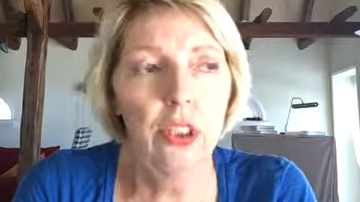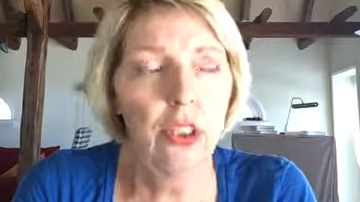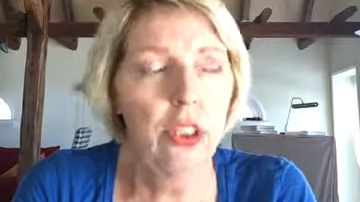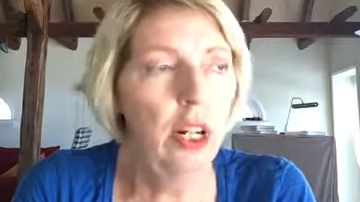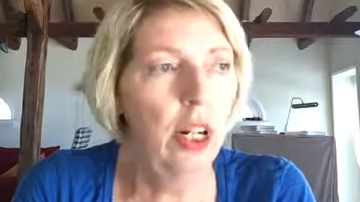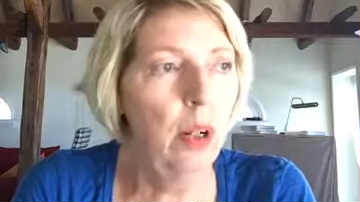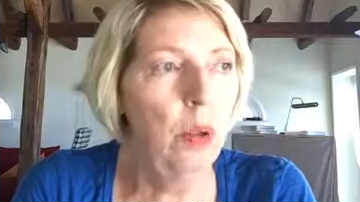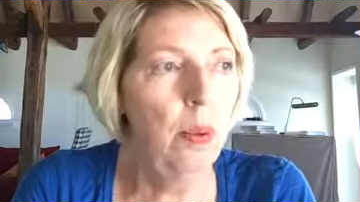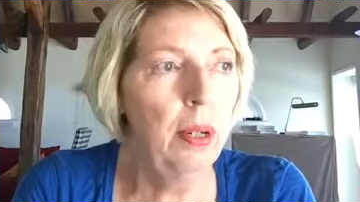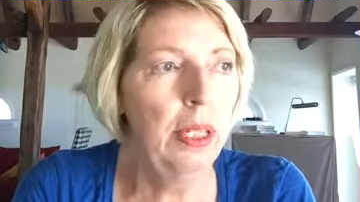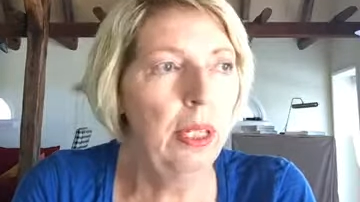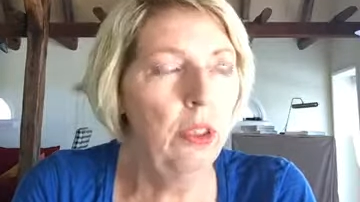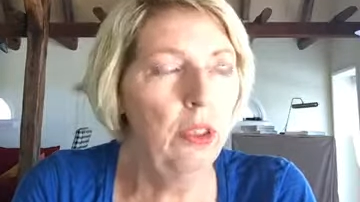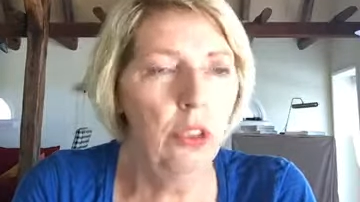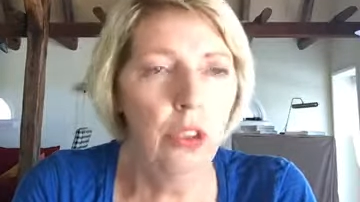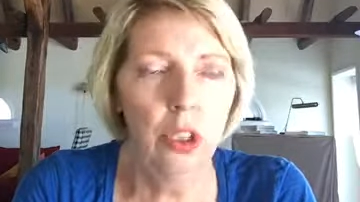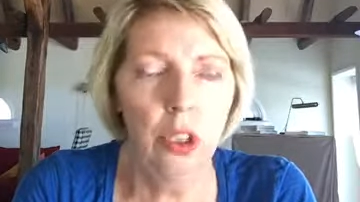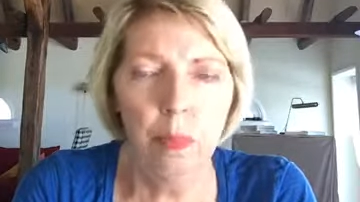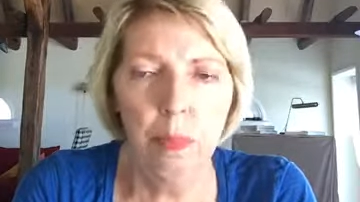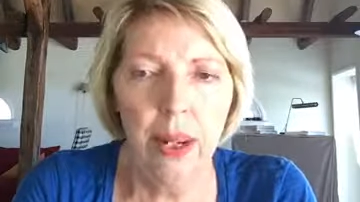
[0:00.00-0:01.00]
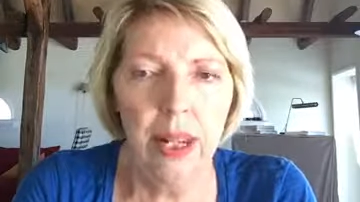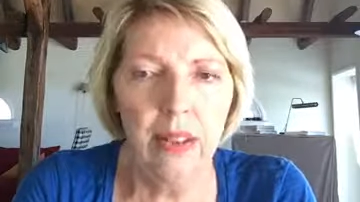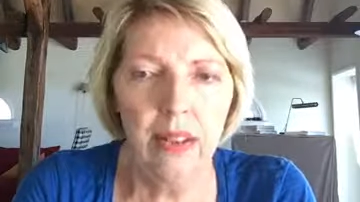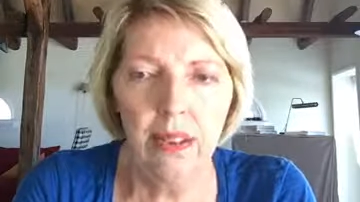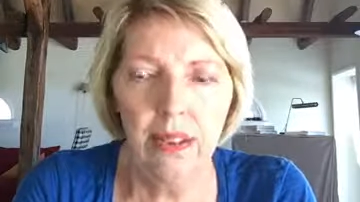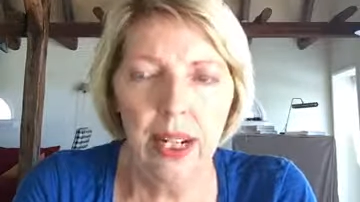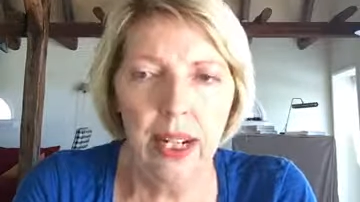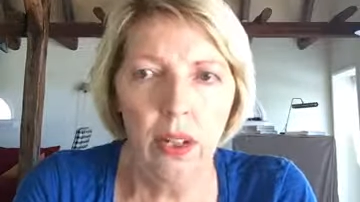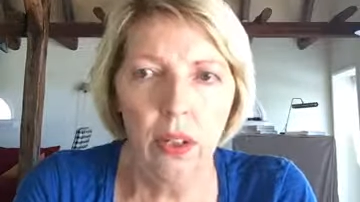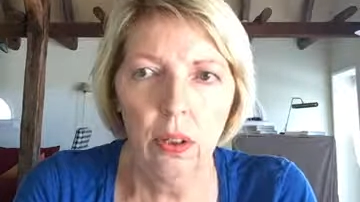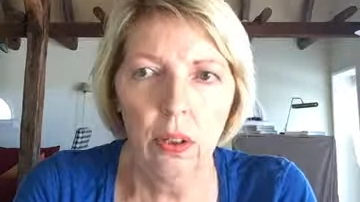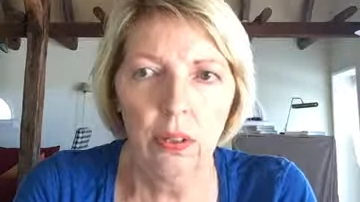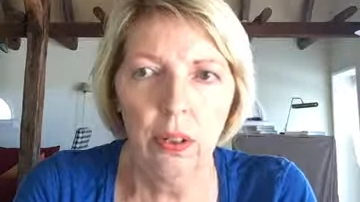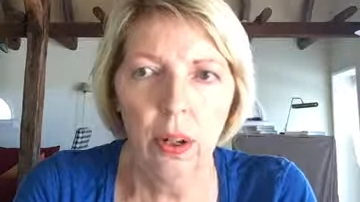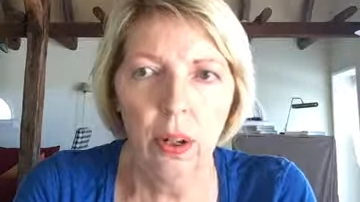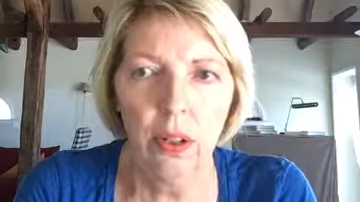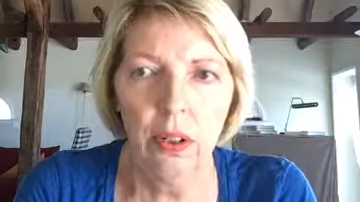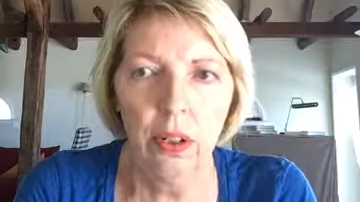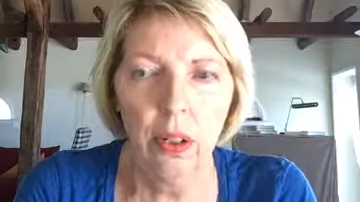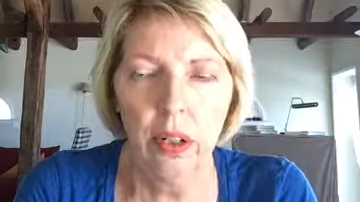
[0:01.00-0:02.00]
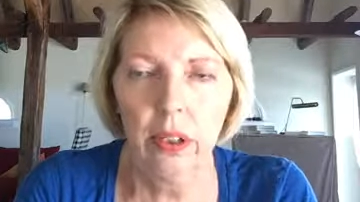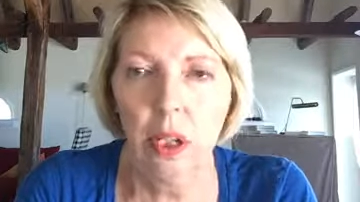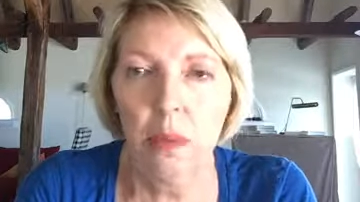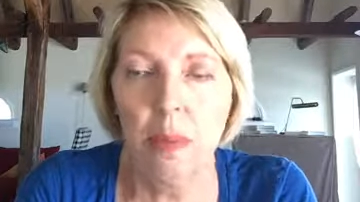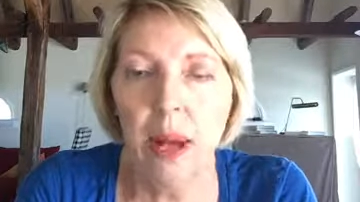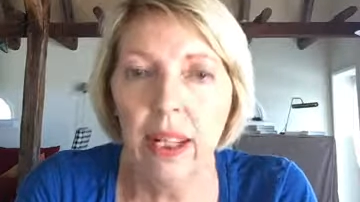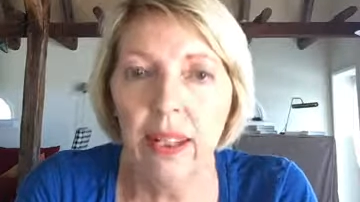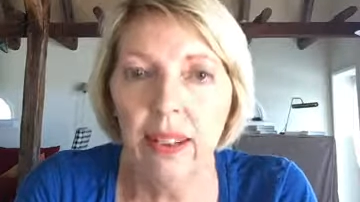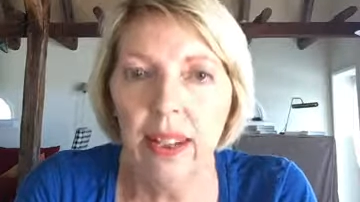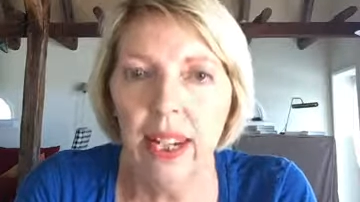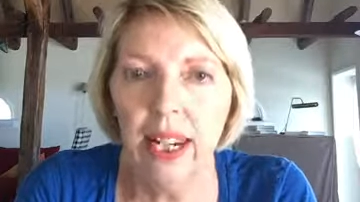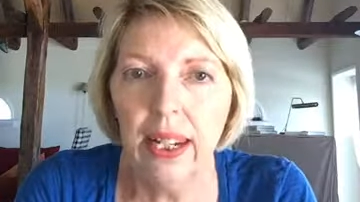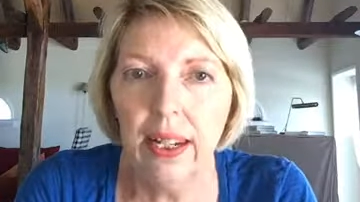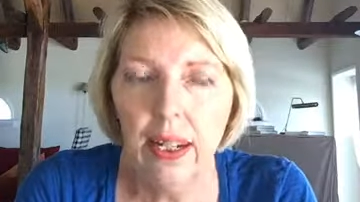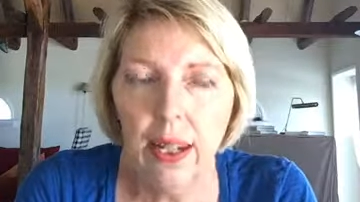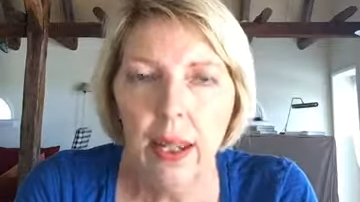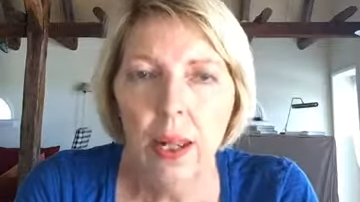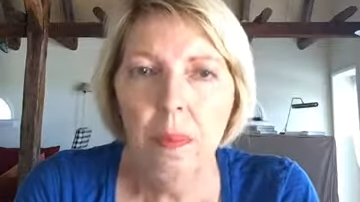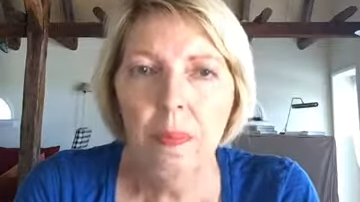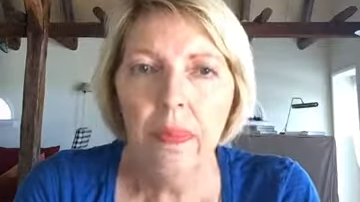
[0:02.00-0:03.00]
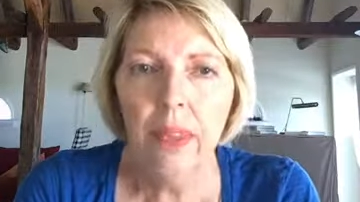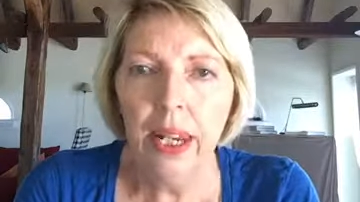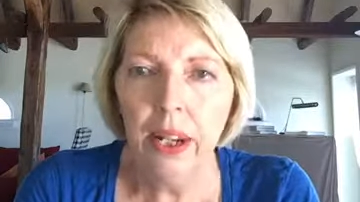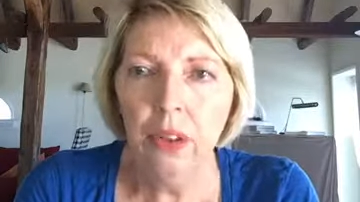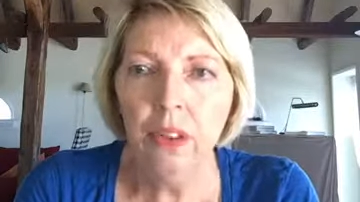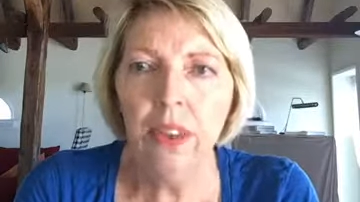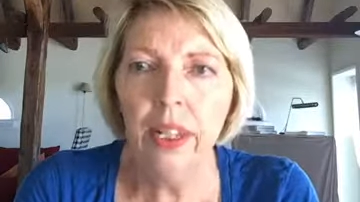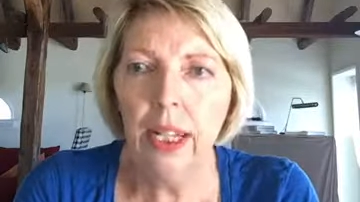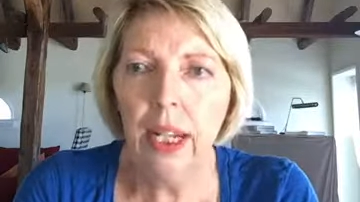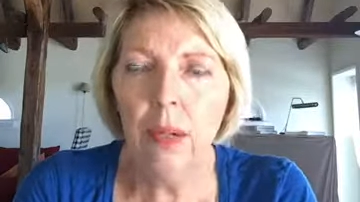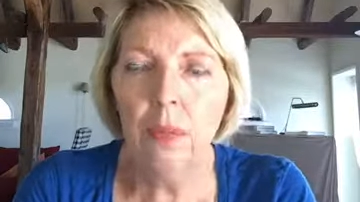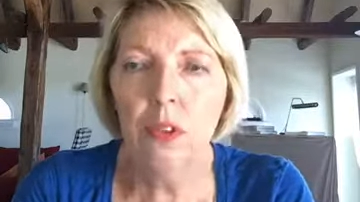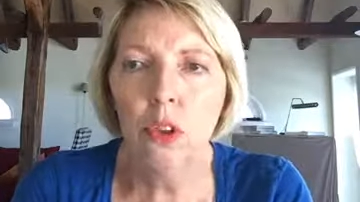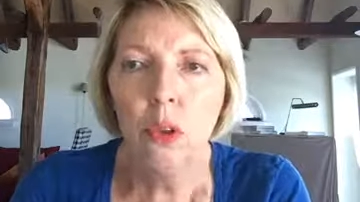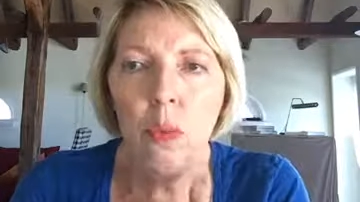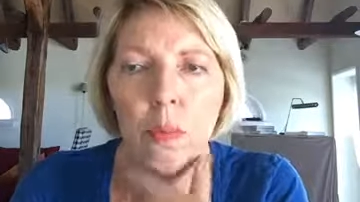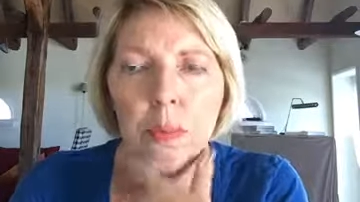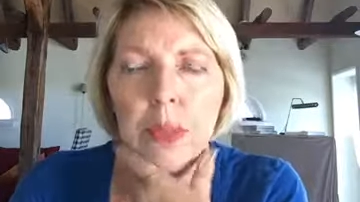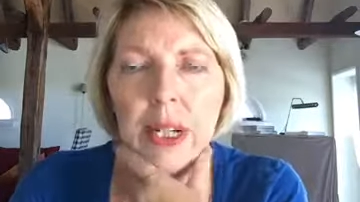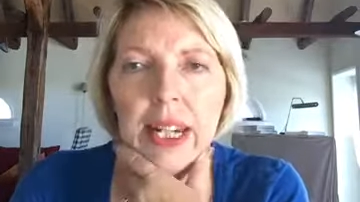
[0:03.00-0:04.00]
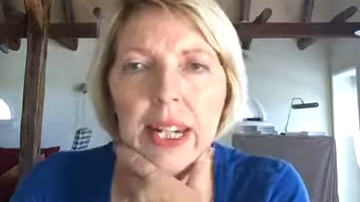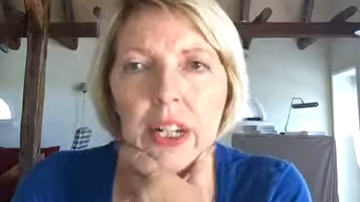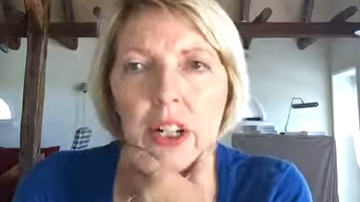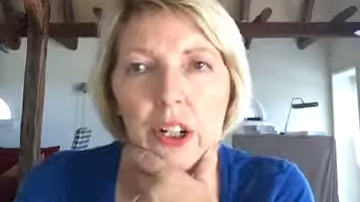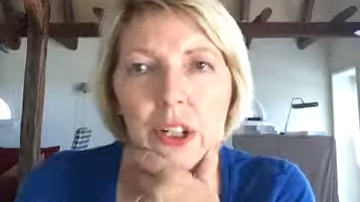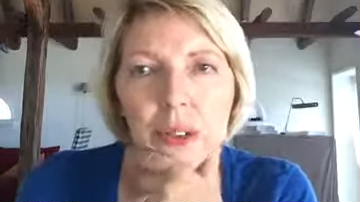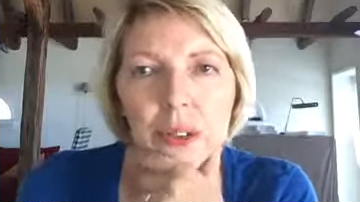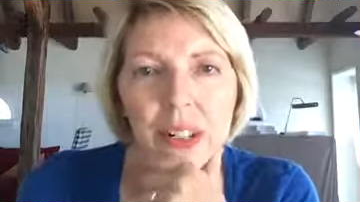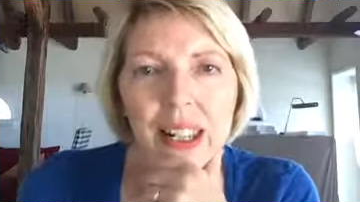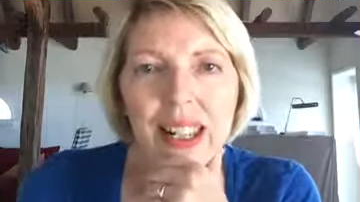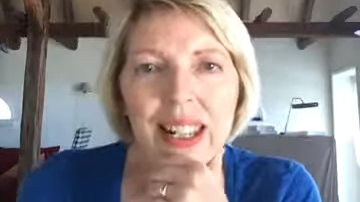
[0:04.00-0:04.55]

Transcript: You know, when you do your best, like on a Monday, you think I'm doing pretty good.